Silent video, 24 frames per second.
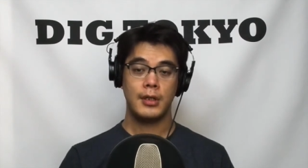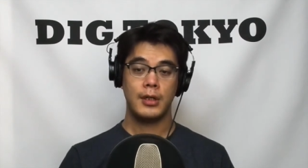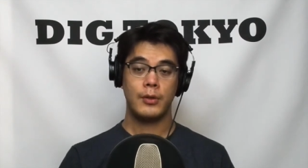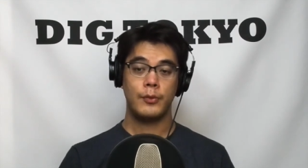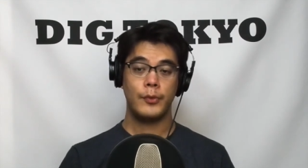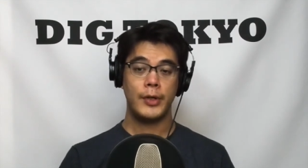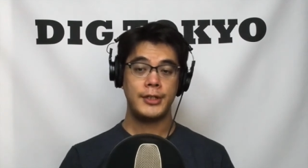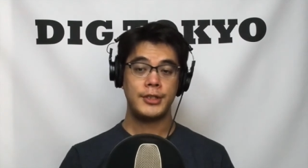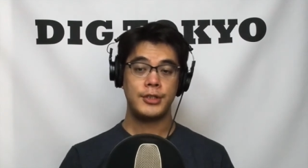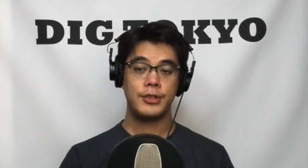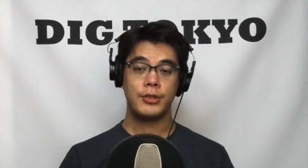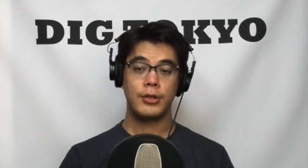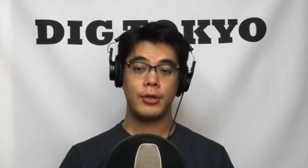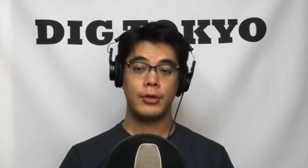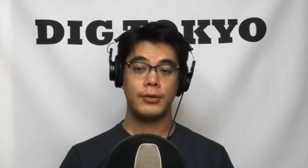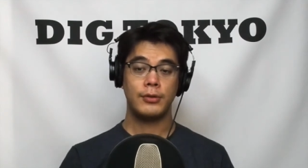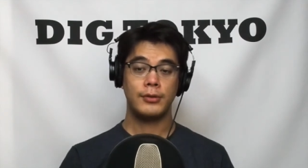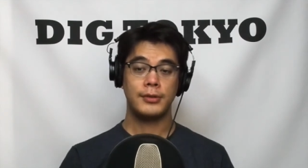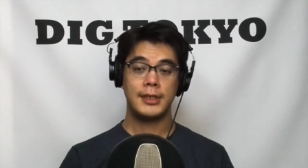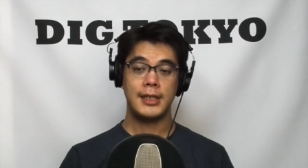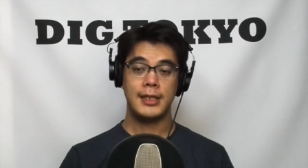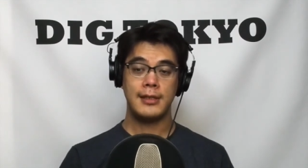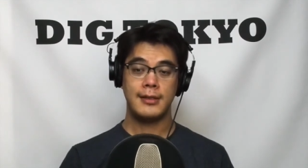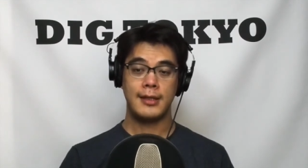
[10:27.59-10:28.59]
rich tonal
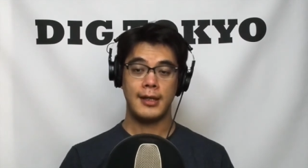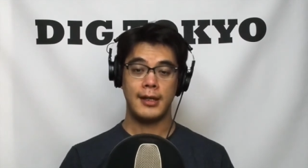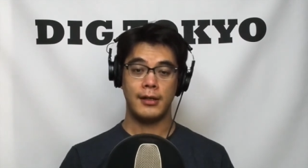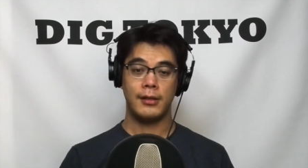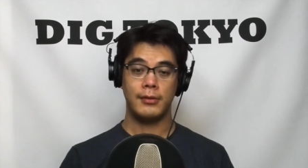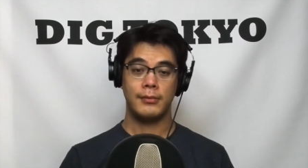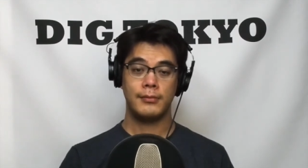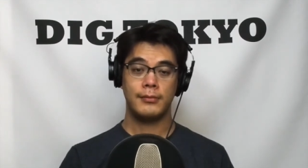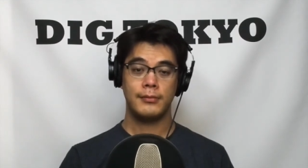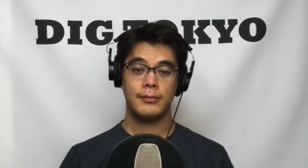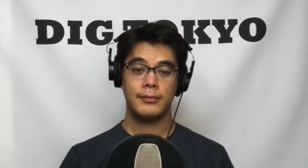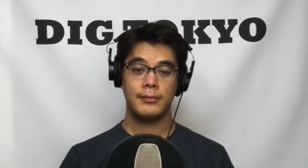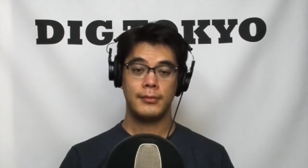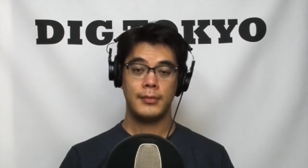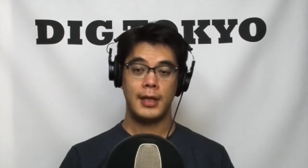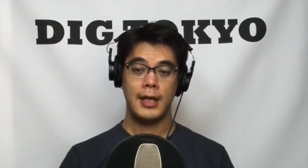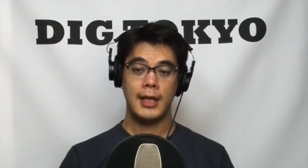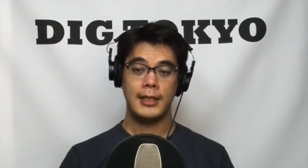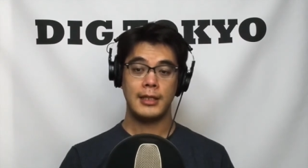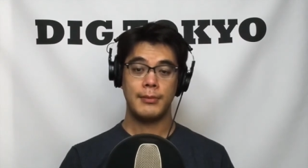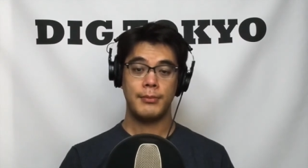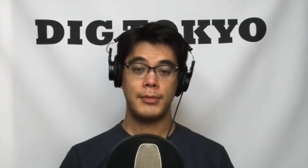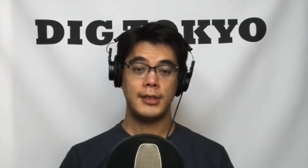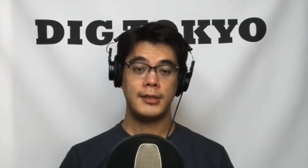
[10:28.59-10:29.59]
detail,
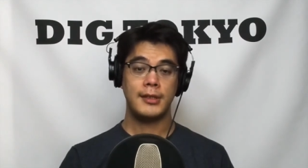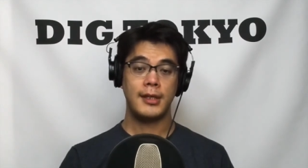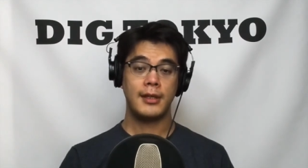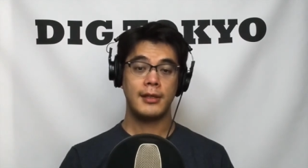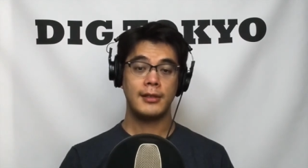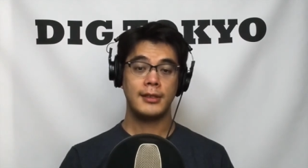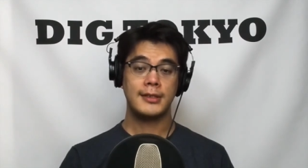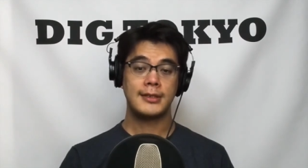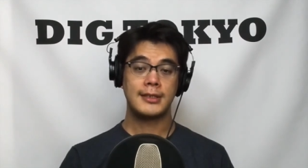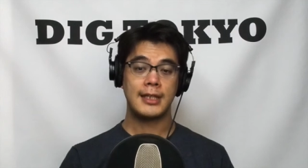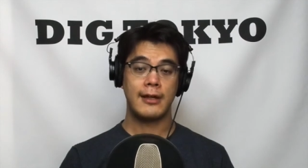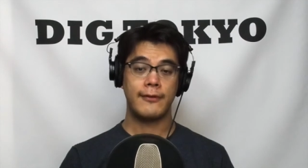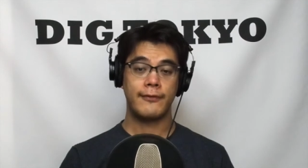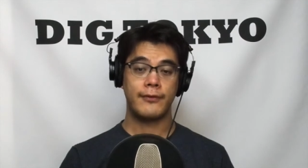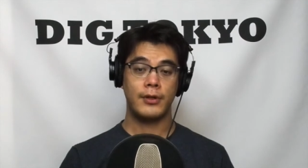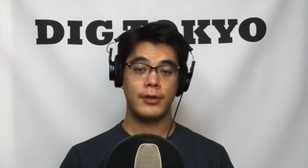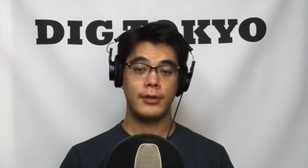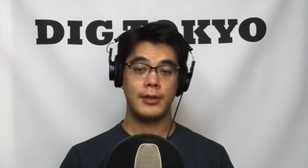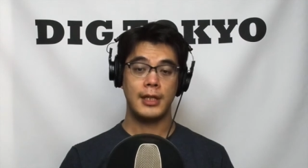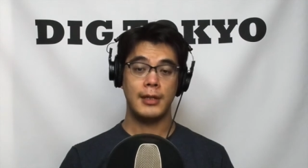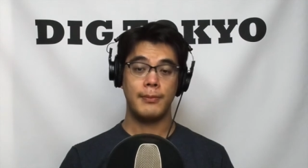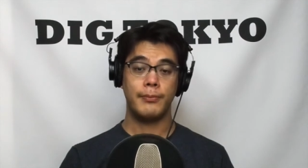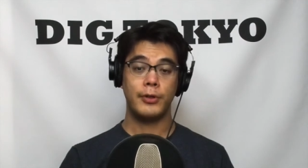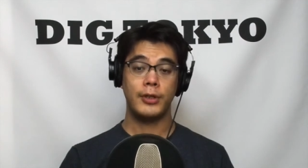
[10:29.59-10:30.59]
and the meticulous
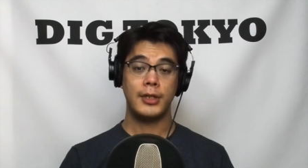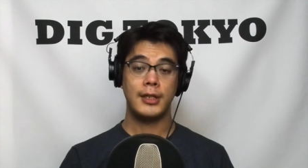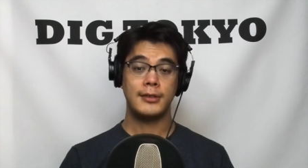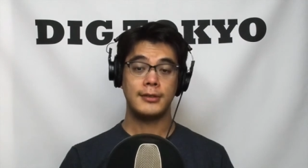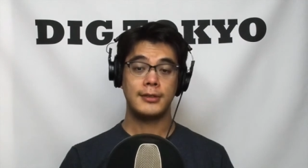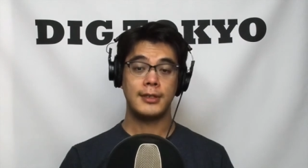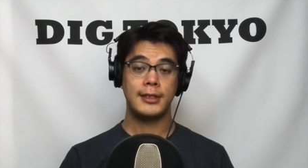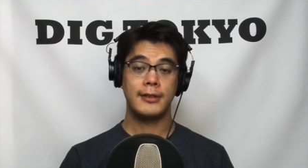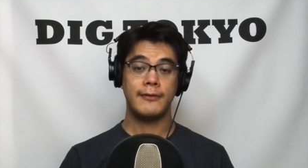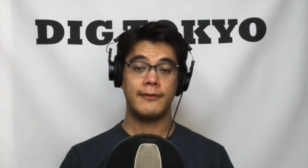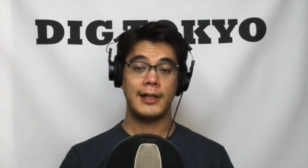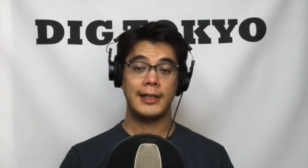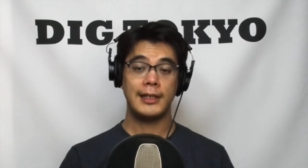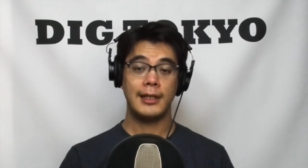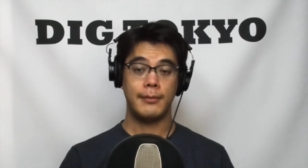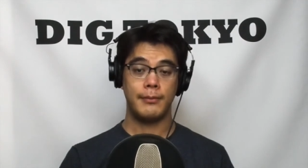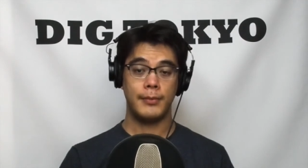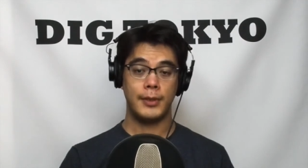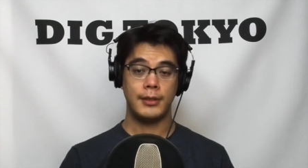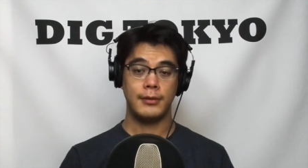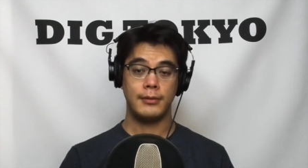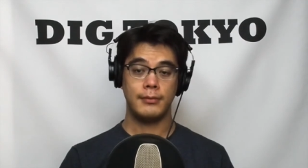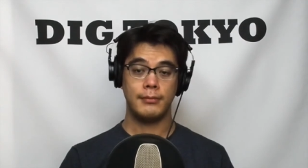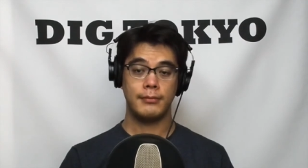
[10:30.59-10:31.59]
effort he put into
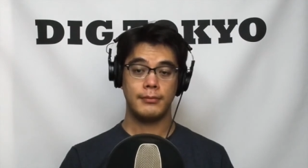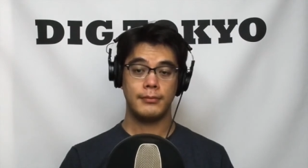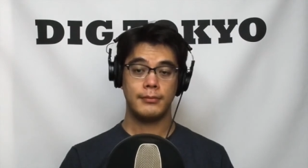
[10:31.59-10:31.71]
development.